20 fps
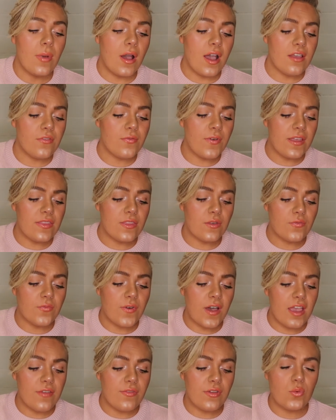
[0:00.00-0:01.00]
but I find the
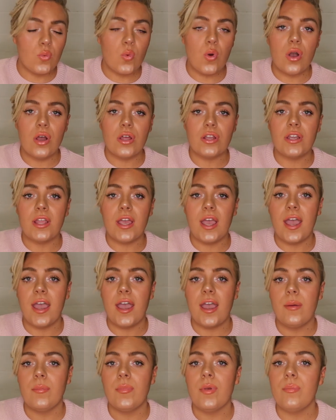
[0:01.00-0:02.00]

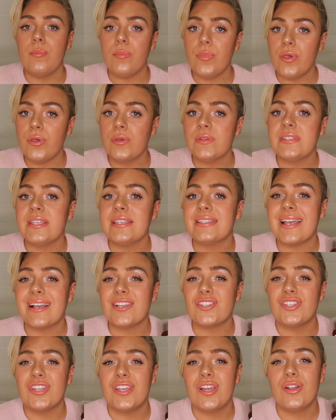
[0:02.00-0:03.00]
5-in-1 mousse is
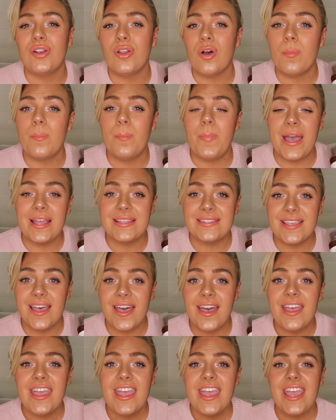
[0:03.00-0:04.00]
actually a lot
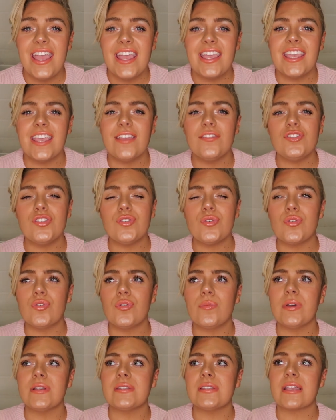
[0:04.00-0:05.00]
better. It gives you
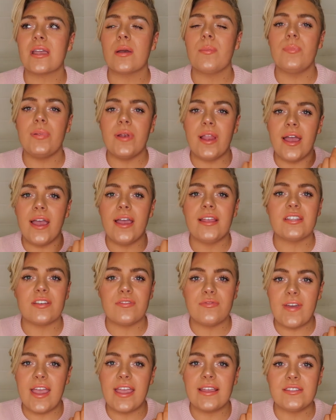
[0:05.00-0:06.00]
almost like a blurred
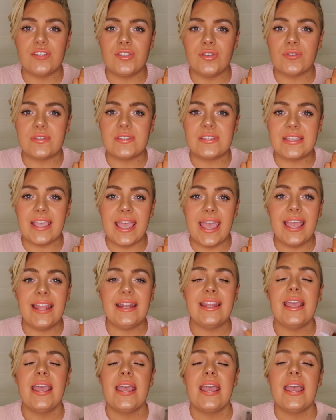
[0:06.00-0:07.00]
effect to your
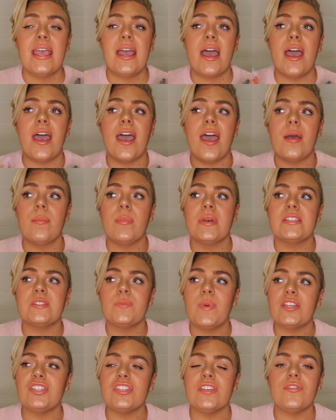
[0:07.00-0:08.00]
skin,
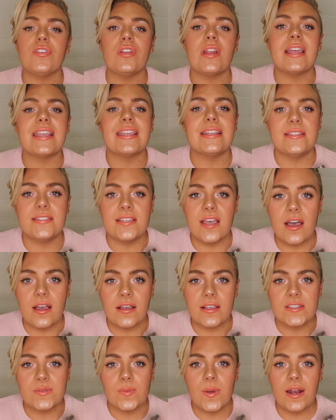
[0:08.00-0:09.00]
especially if you like it
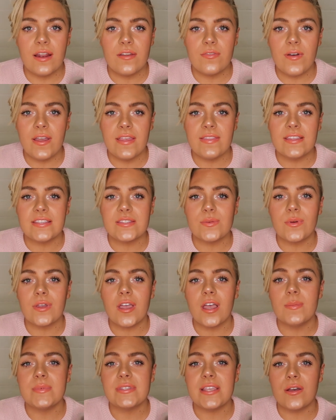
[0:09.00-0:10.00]
dark as well. I find this one
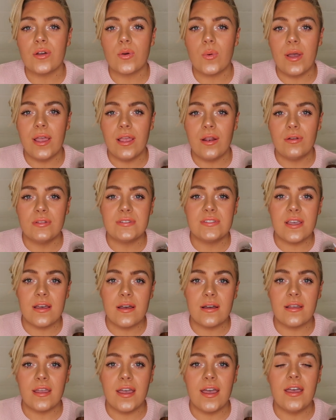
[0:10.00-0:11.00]
comes out quite a lot
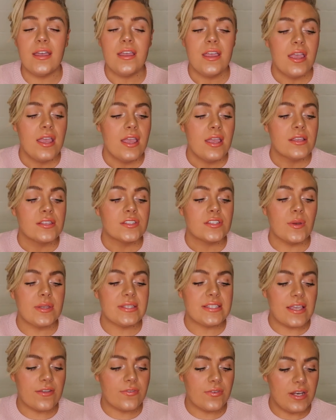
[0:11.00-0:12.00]
darker, so I
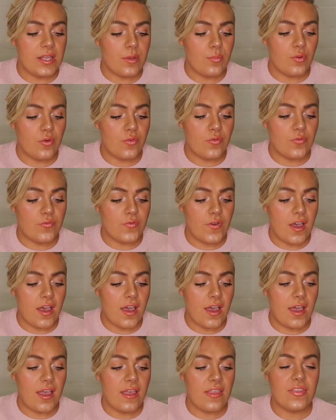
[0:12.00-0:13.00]
definitely
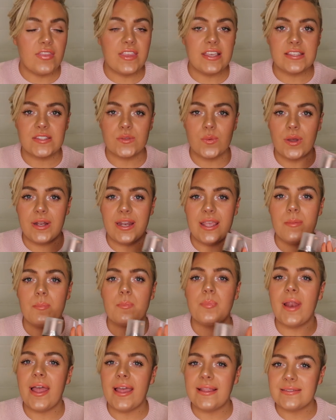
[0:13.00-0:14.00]
prefer this one.
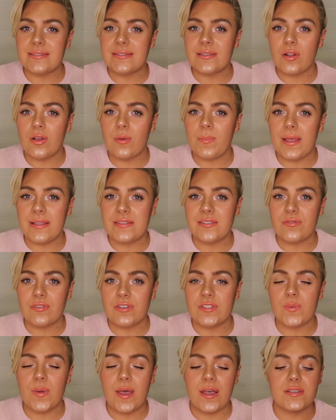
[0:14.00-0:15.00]
It blends a lot better
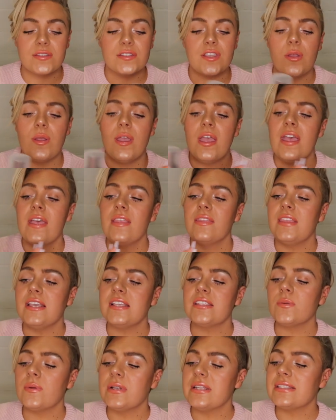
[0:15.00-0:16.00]
as well. So
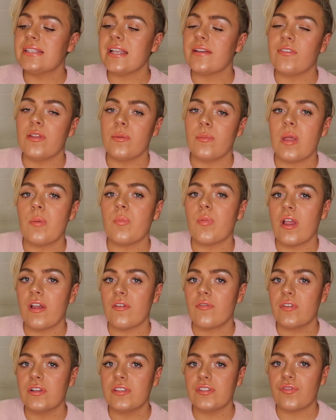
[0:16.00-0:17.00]
this one is definitely my
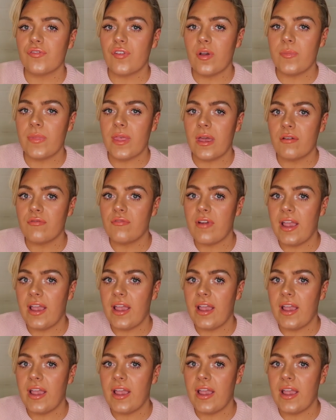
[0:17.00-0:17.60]
preference from their